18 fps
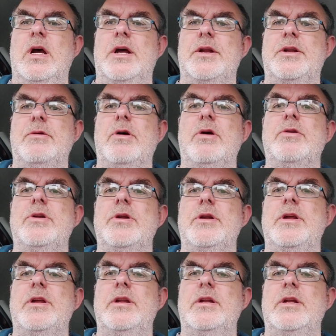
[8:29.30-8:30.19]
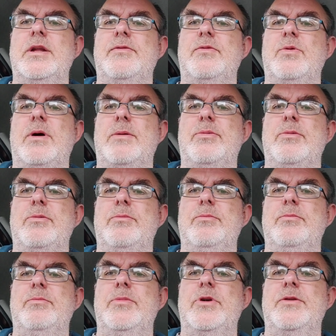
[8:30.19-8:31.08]
I do own the Lethal
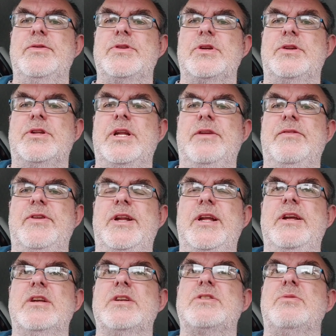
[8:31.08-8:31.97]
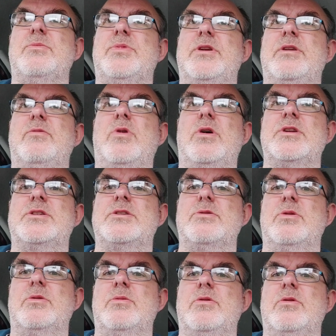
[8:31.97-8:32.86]
Weapon movies on DVD. It's something I wanted
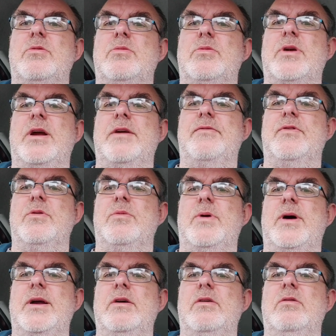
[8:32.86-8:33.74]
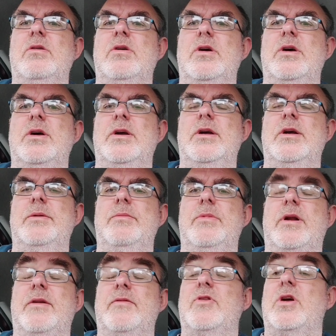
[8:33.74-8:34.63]
to up upgrade for a while,
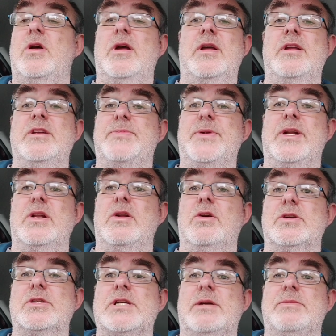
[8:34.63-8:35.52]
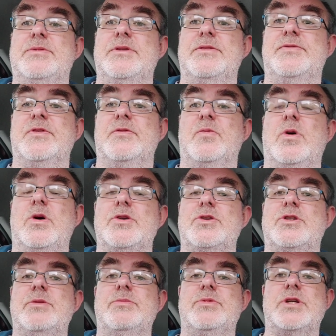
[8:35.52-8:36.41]
um, and I'm not. It's been a long time since I
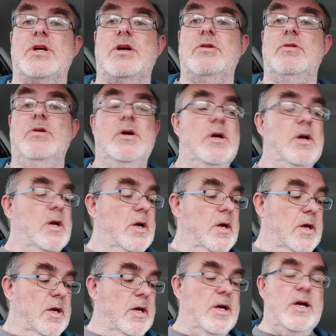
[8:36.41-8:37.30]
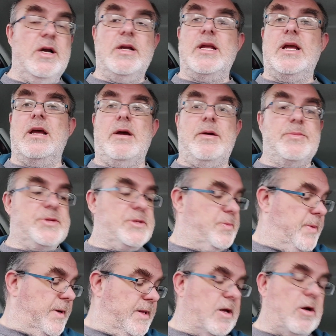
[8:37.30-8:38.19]
watched them, so uh, yeah, happy
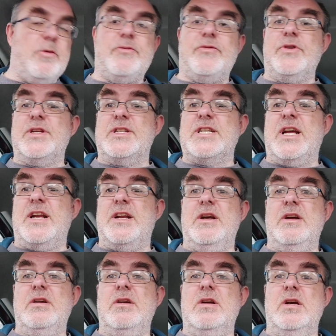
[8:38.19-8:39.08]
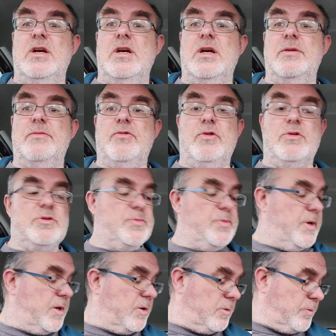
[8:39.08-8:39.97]
to pick that for a tenner. Um, thought it was a
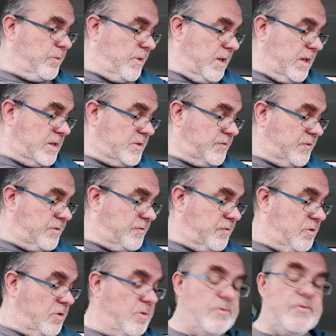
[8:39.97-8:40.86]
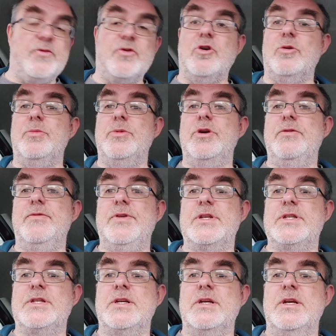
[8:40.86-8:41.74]
pretty good price for the four four
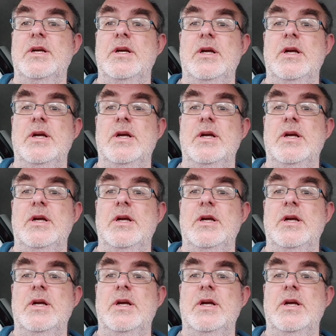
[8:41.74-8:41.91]
movies.